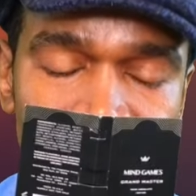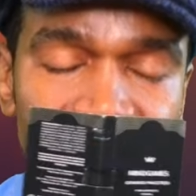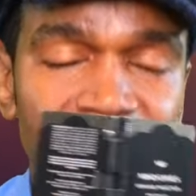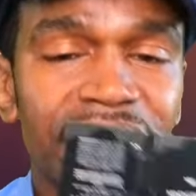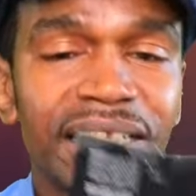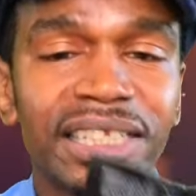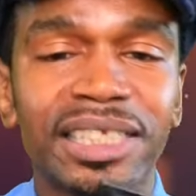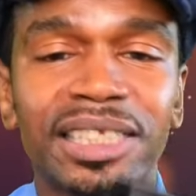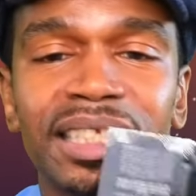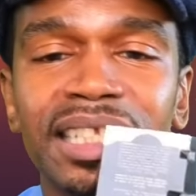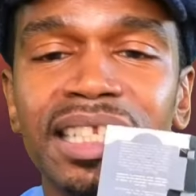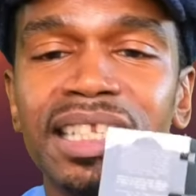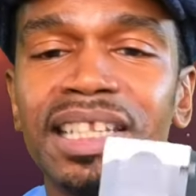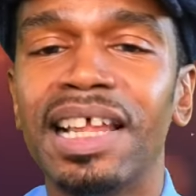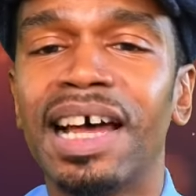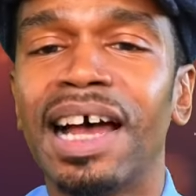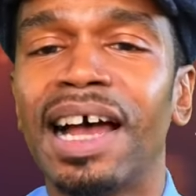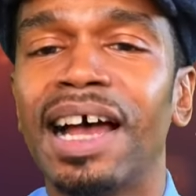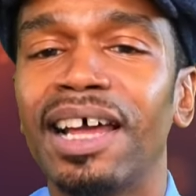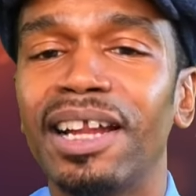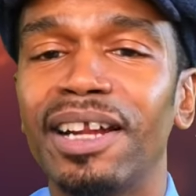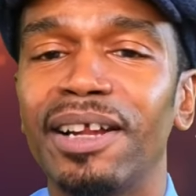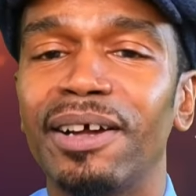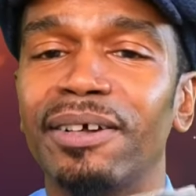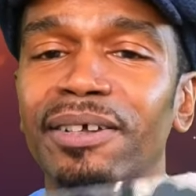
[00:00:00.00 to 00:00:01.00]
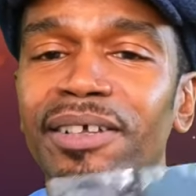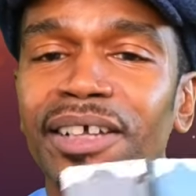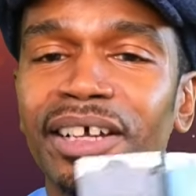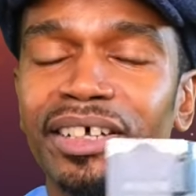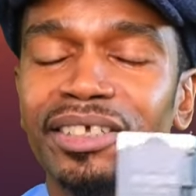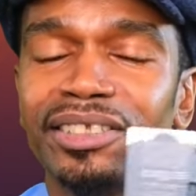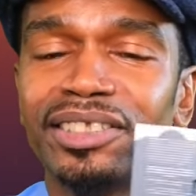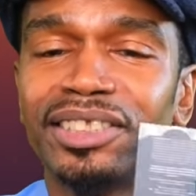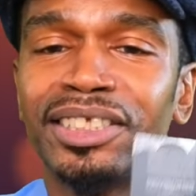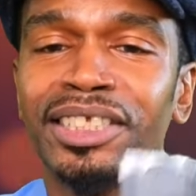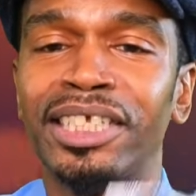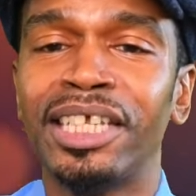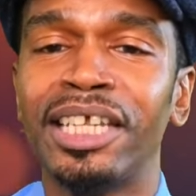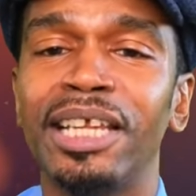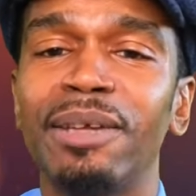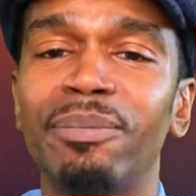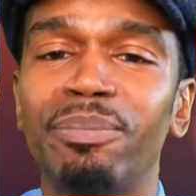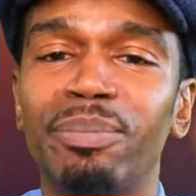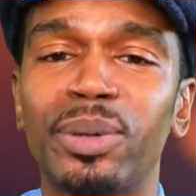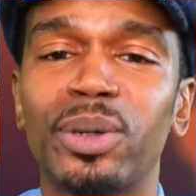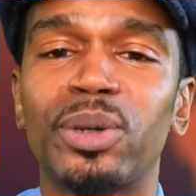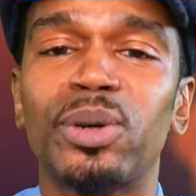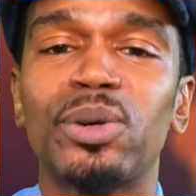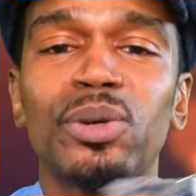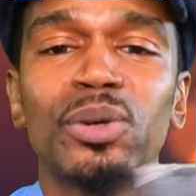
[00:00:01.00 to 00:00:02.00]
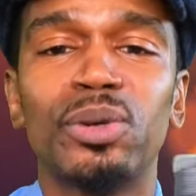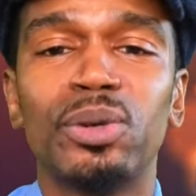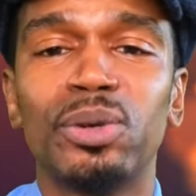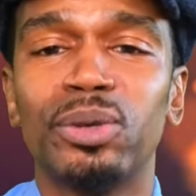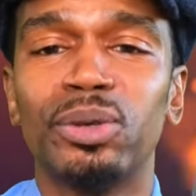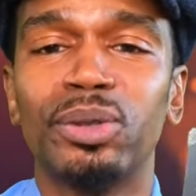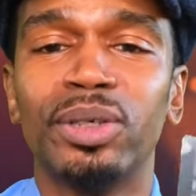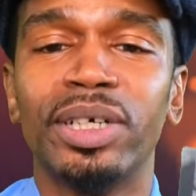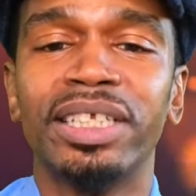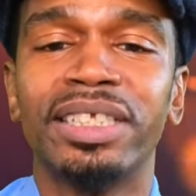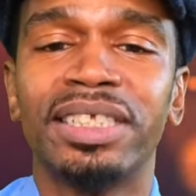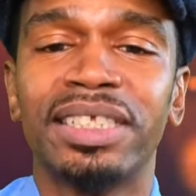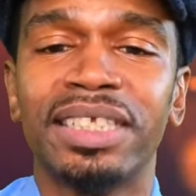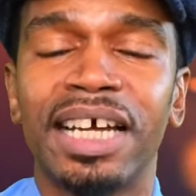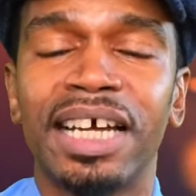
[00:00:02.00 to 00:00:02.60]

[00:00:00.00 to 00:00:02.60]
It's not a typical